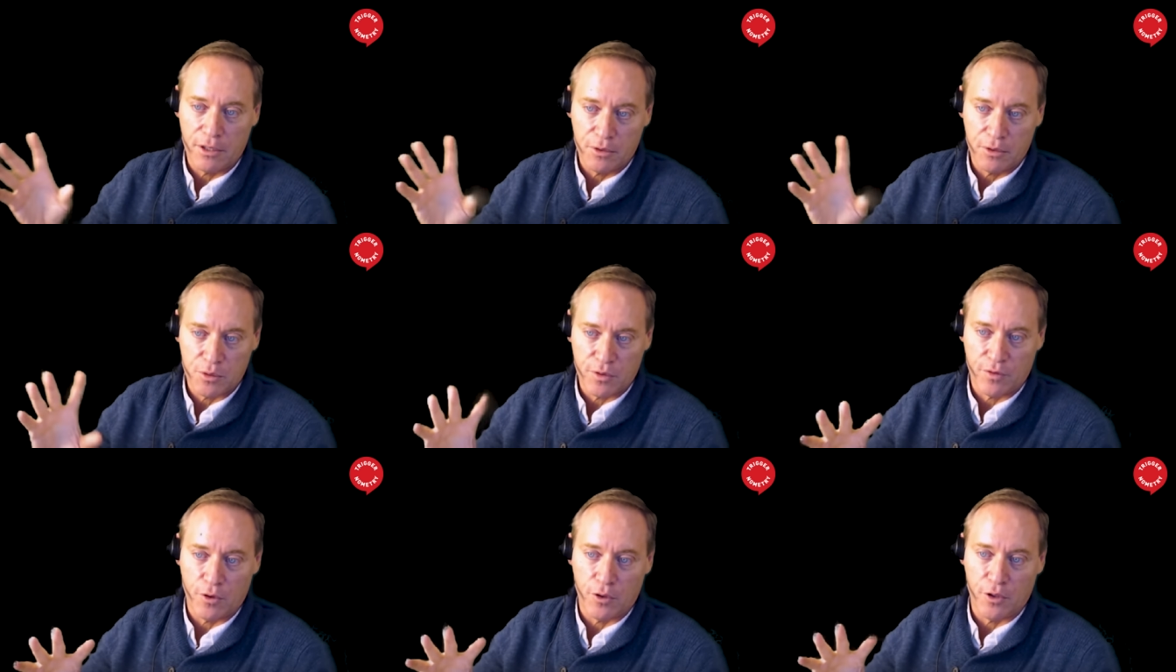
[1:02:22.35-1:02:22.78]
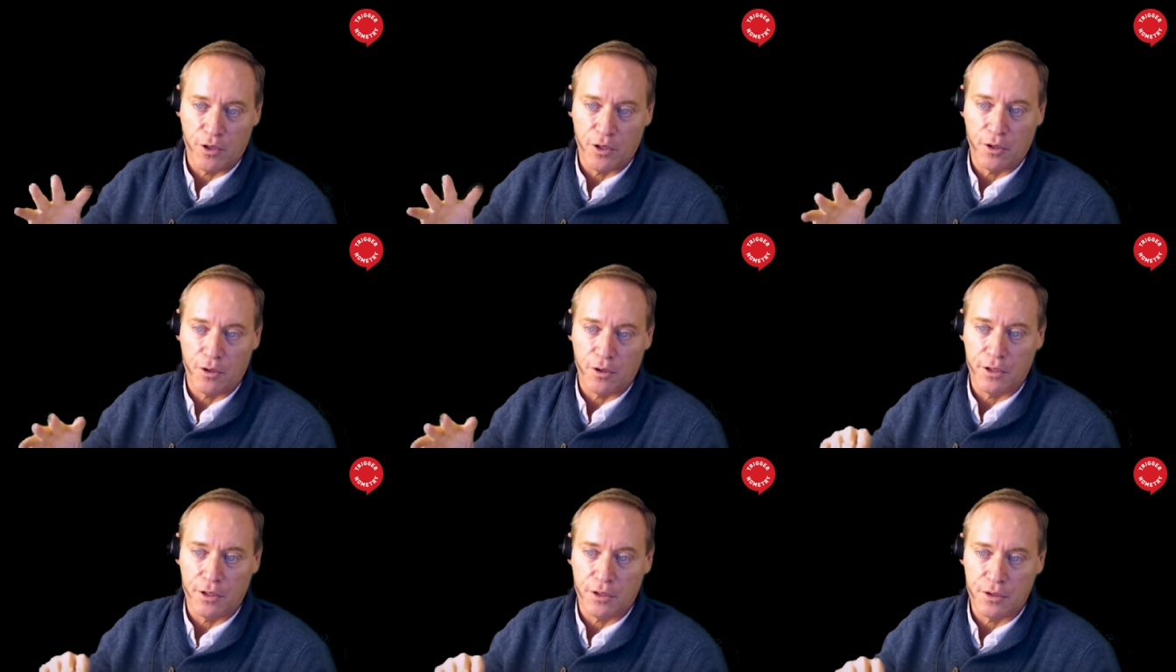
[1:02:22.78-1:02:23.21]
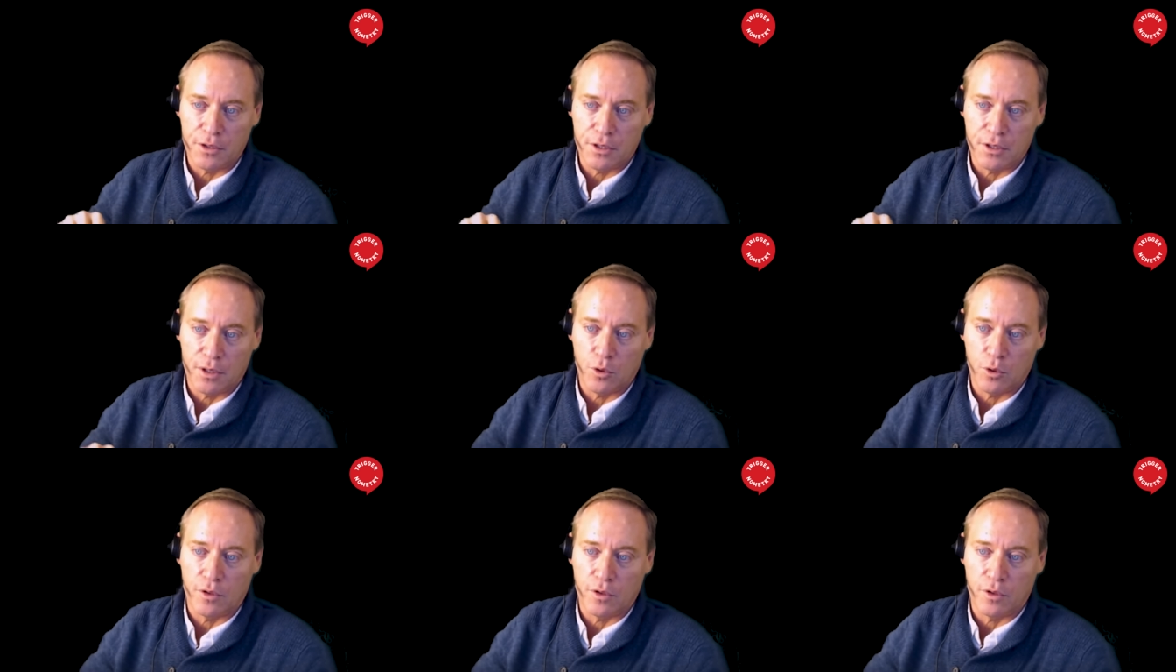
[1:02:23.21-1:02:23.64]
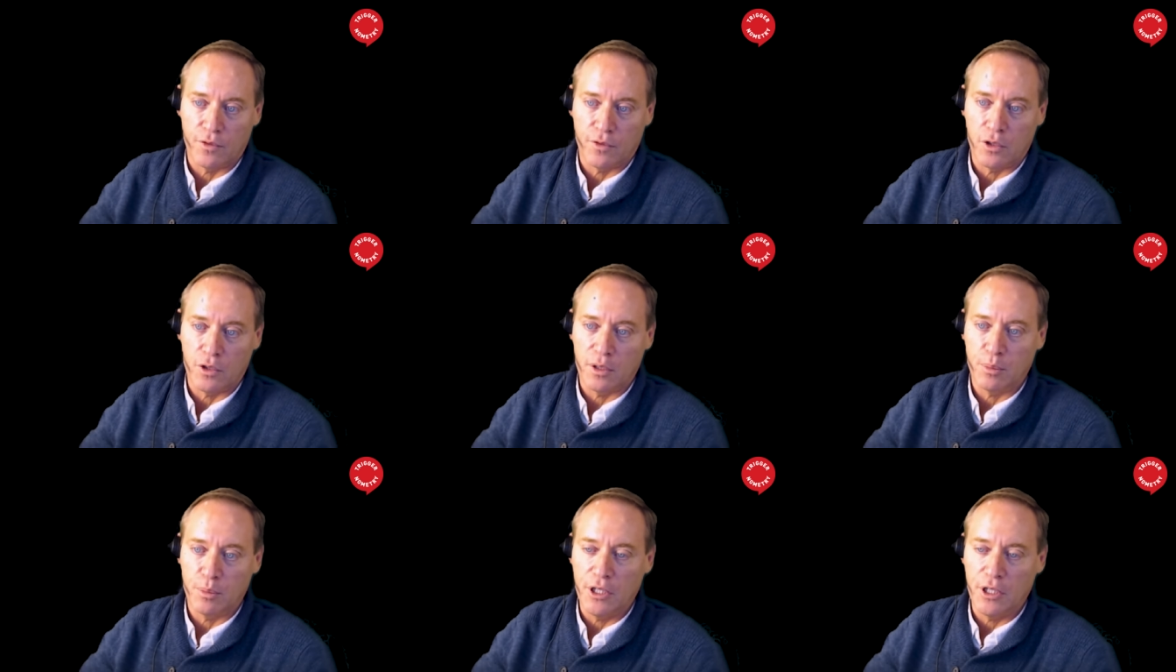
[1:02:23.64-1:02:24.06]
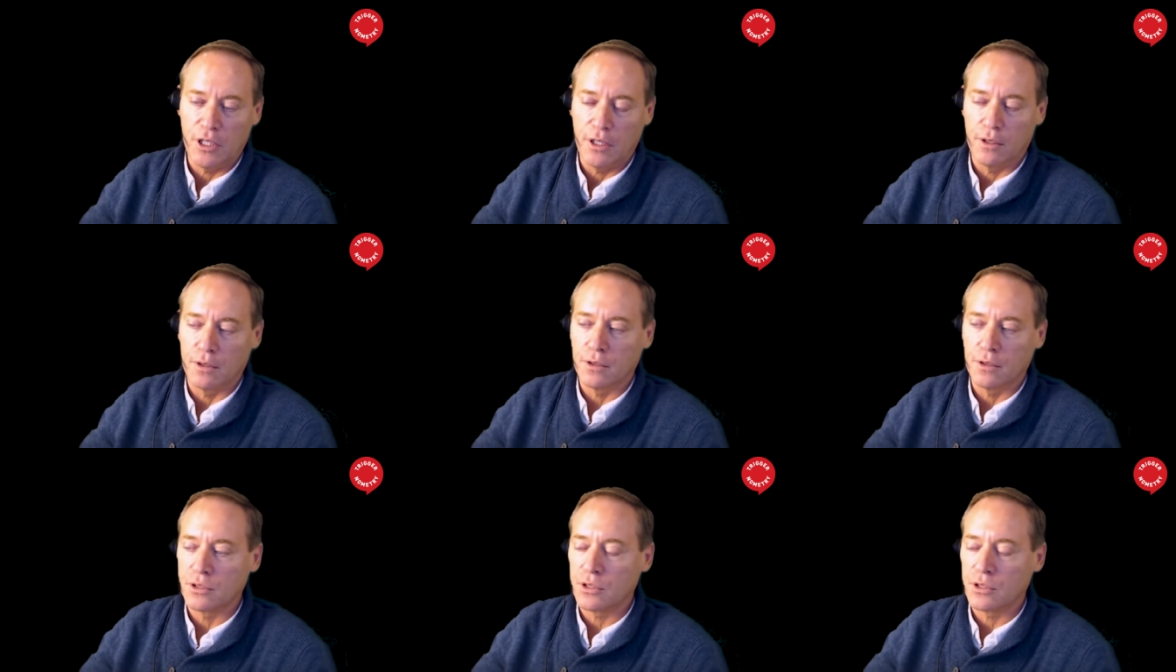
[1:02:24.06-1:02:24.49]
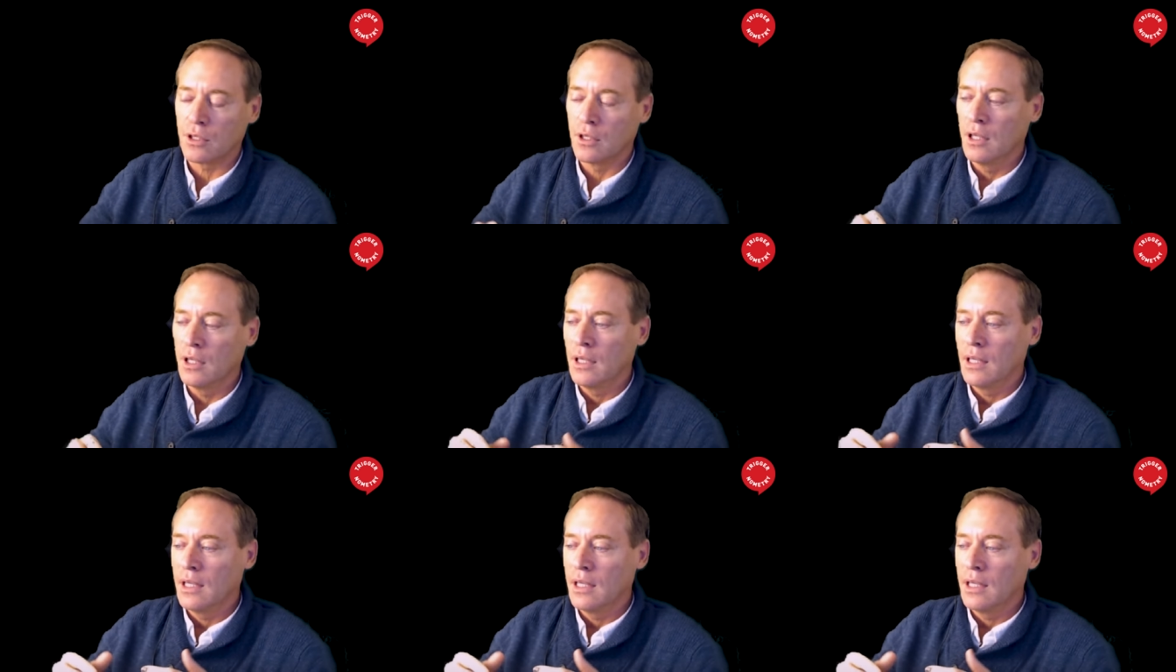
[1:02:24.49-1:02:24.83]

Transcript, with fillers: I was referring earlier to the work of Ole Peters,